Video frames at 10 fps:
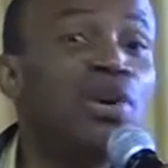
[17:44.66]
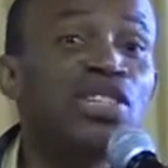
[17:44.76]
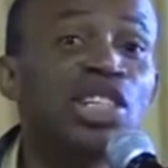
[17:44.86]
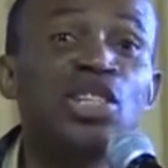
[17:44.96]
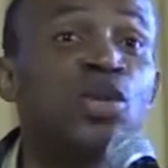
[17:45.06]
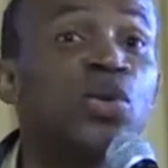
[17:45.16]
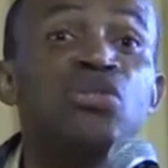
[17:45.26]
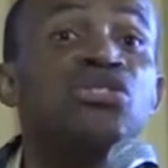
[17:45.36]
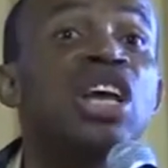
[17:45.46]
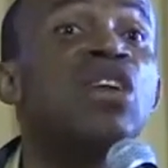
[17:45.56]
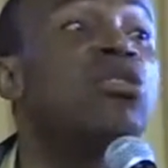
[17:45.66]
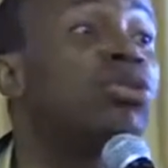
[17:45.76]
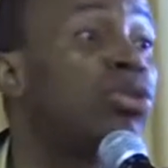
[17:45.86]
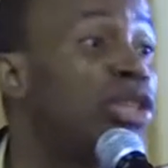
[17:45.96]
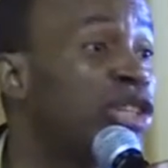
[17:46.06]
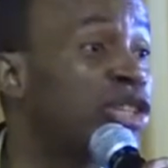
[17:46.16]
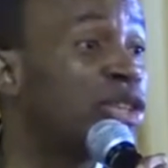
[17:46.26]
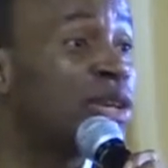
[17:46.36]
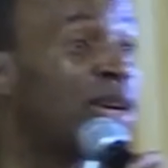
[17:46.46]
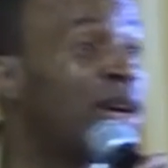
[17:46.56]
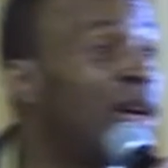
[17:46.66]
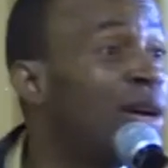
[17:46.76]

Moses couldn't say no to this.